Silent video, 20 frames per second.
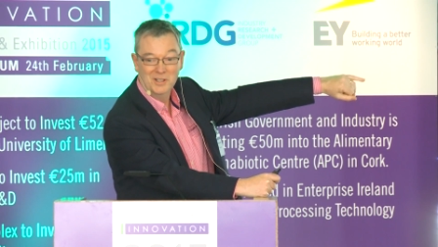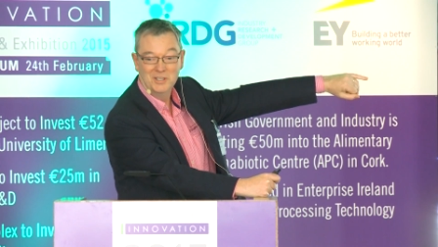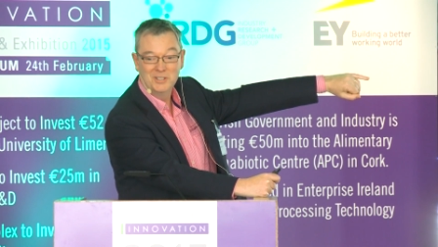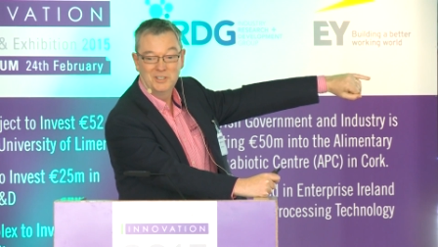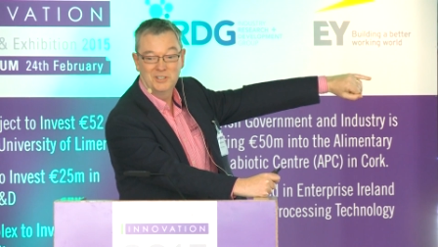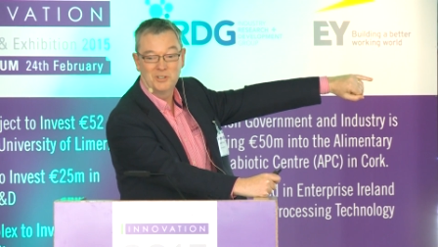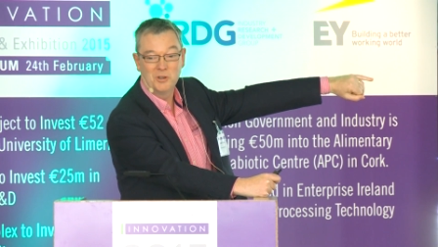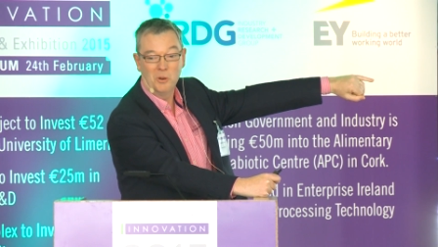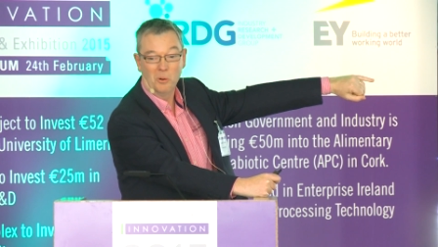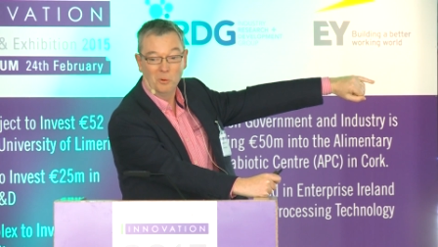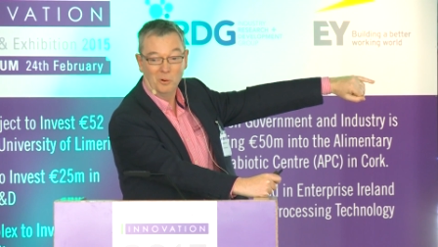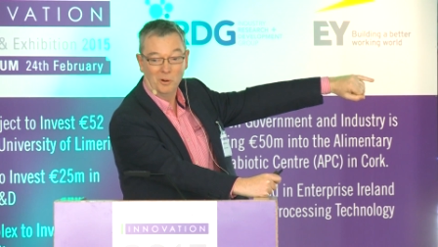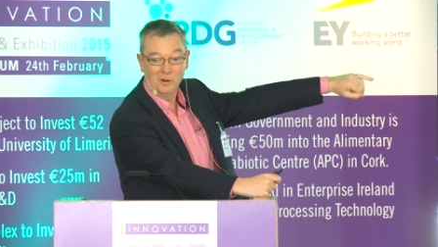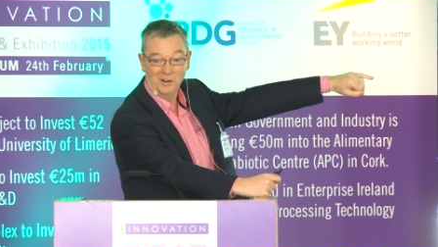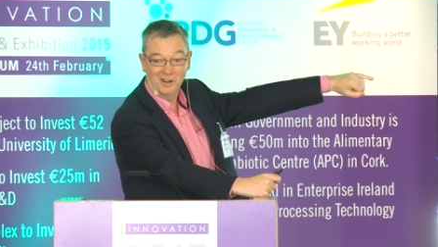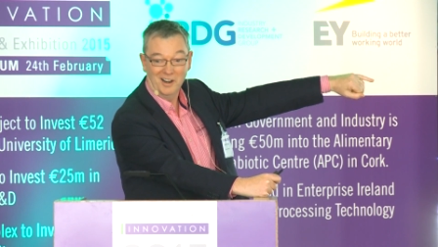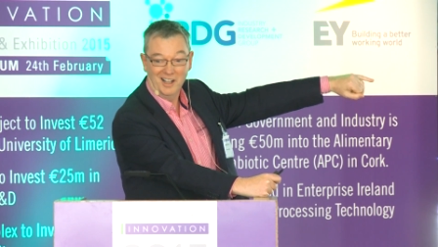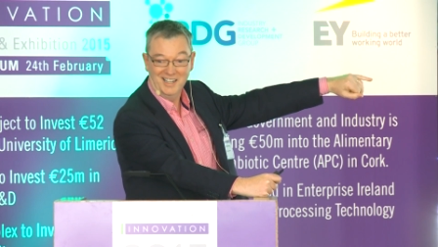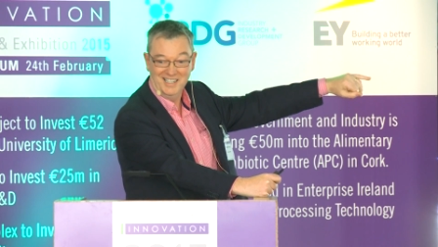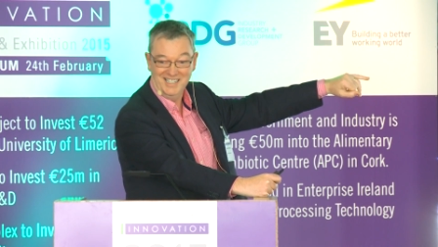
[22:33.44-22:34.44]

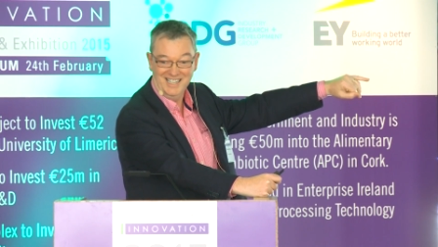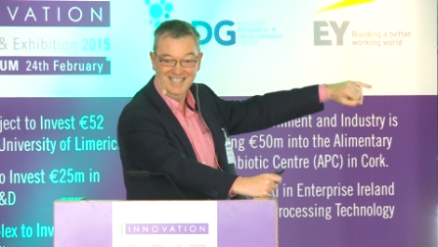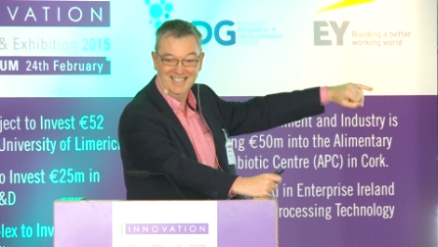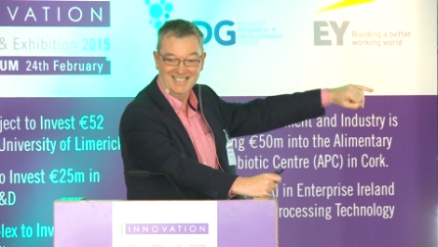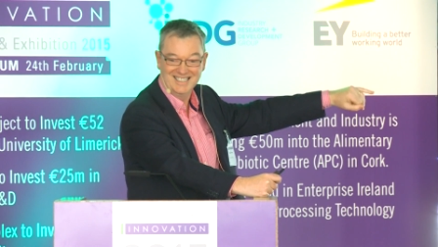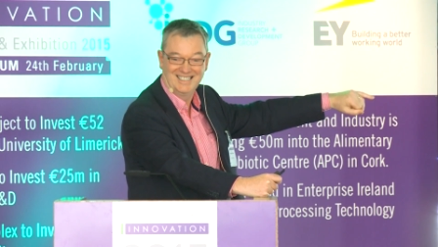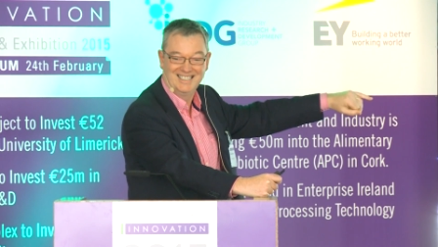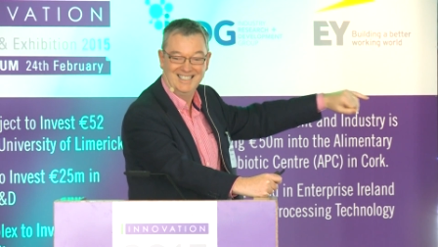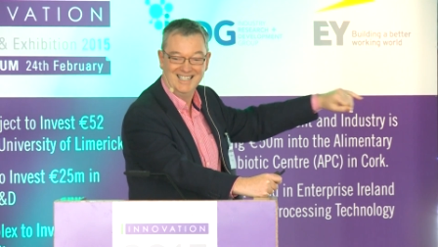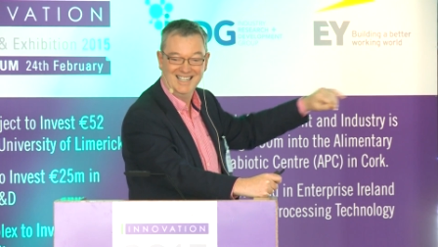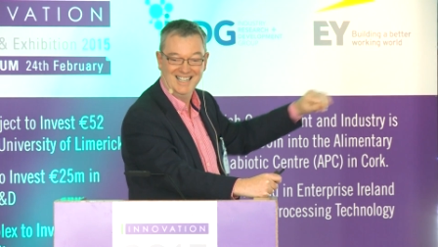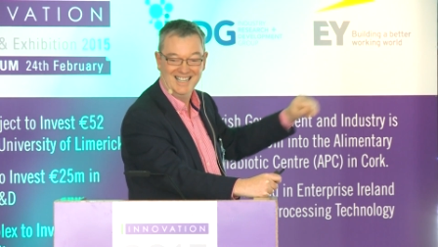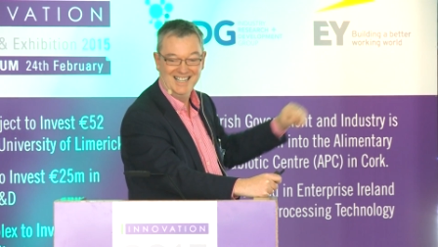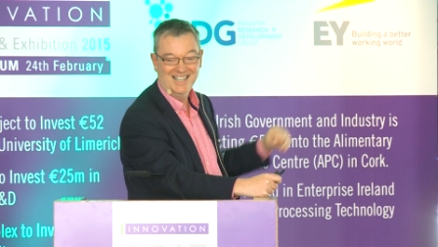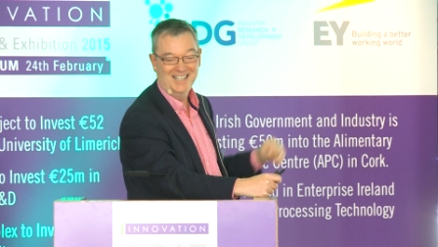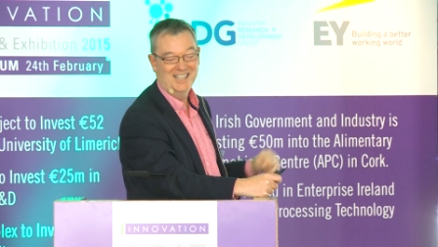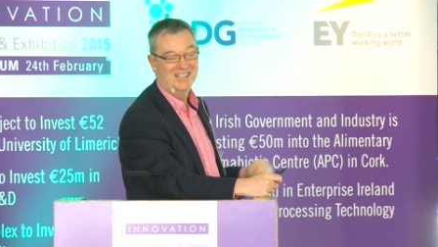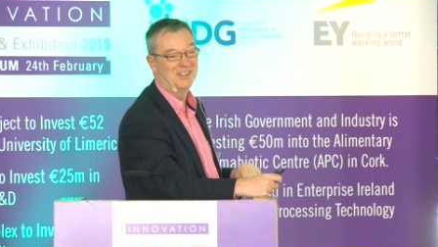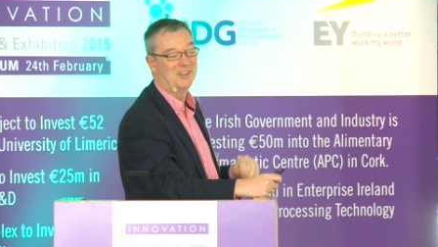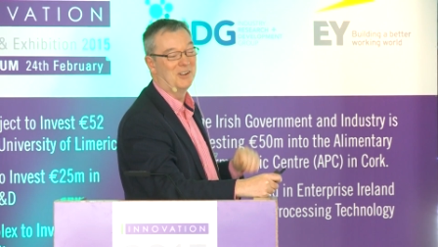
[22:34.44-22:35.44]
stolen ideas.
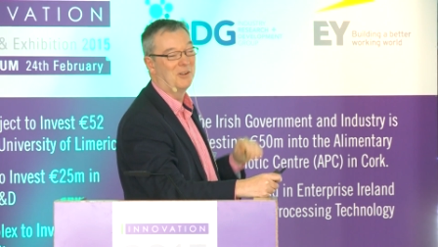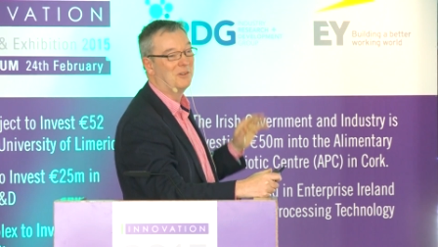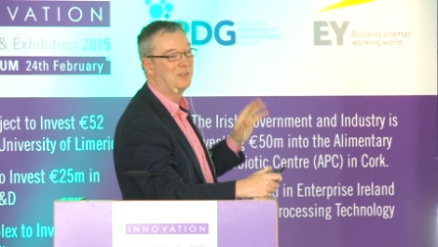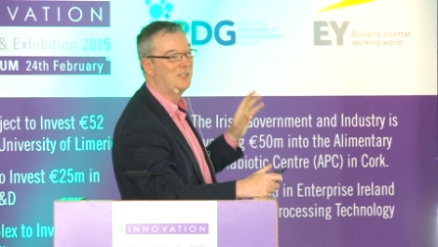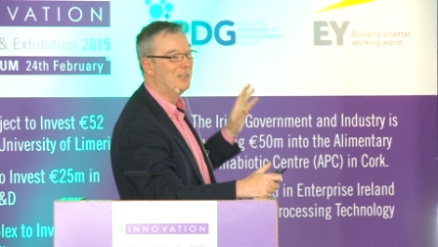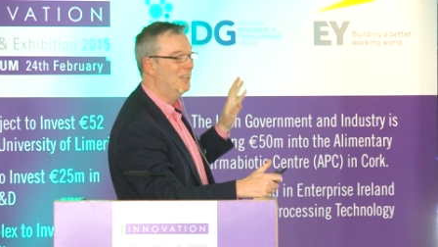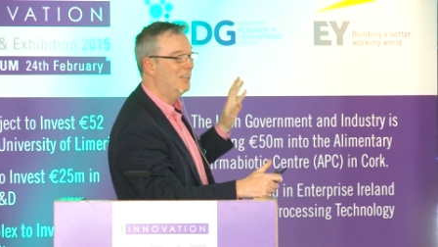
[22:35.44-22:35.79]
You don't